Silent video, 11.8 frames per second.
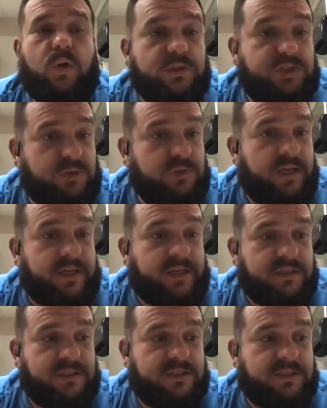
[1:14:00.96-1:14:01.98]
what would
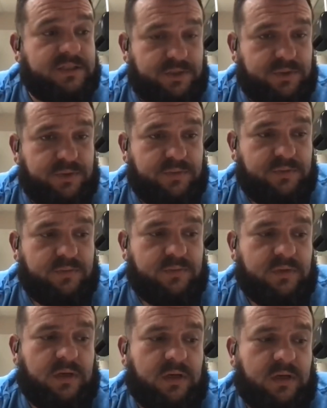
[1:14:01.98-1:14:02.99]
you like us to
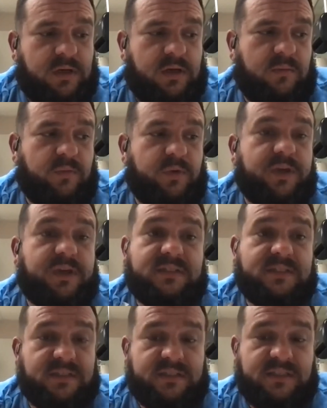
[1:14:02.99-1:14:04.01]
do?
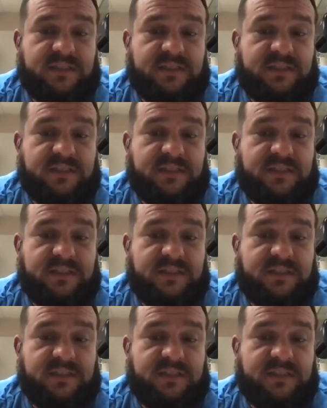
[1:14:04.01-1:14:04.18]
We can